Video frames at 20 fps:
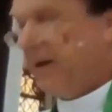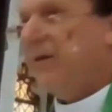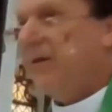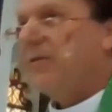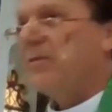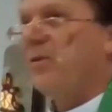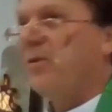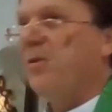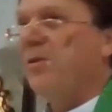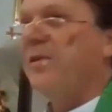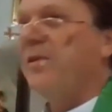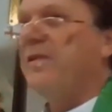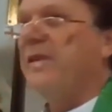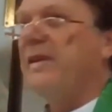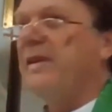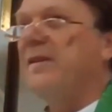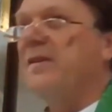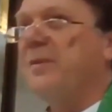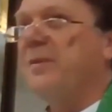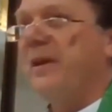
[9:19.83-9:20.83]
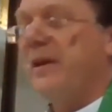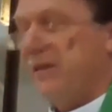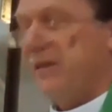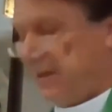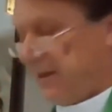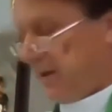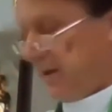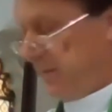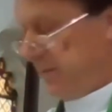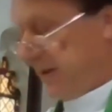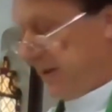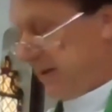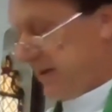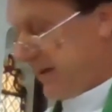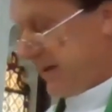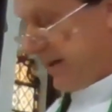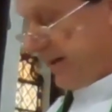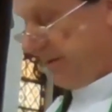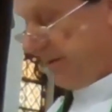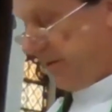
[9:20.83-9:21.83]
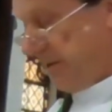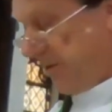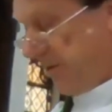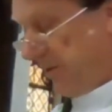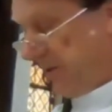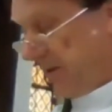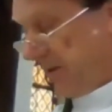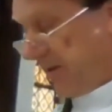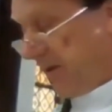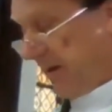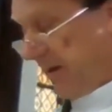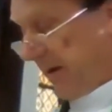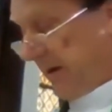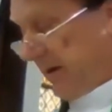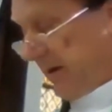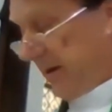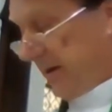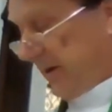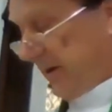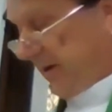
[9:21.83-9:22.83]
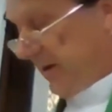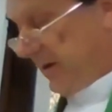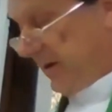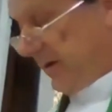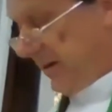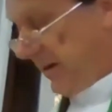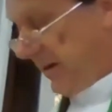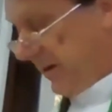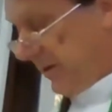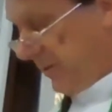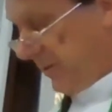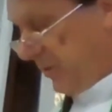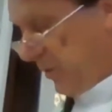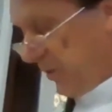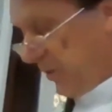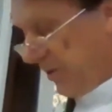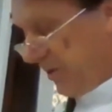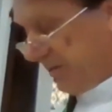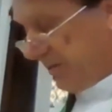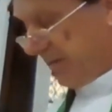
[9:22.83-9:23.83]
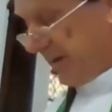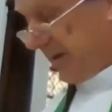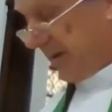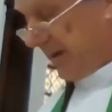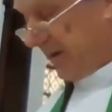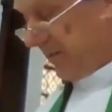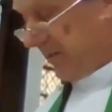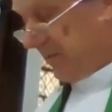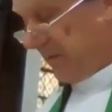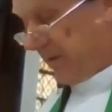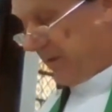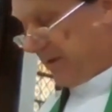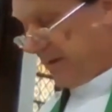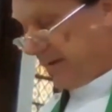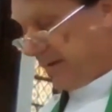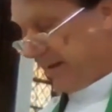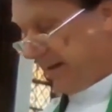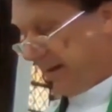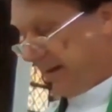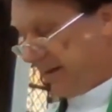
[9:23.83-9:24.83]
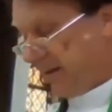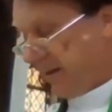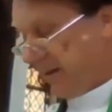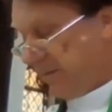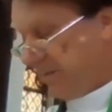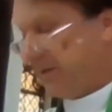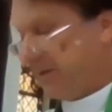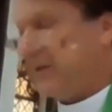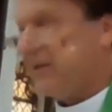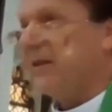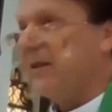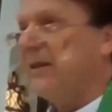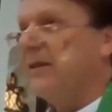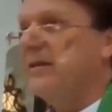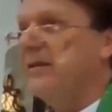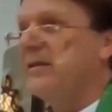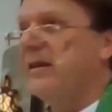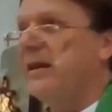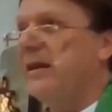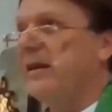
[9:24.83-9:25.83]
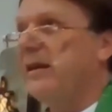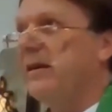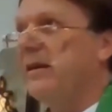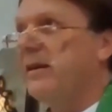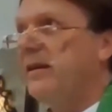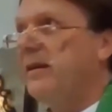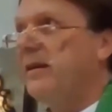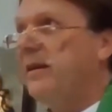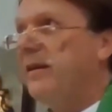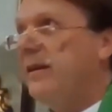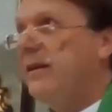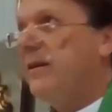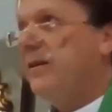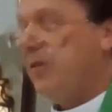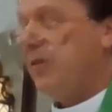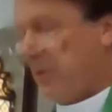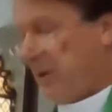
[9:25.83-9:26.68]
for all the things, as well as the obvious, like food and water and homes, the less obvious things like the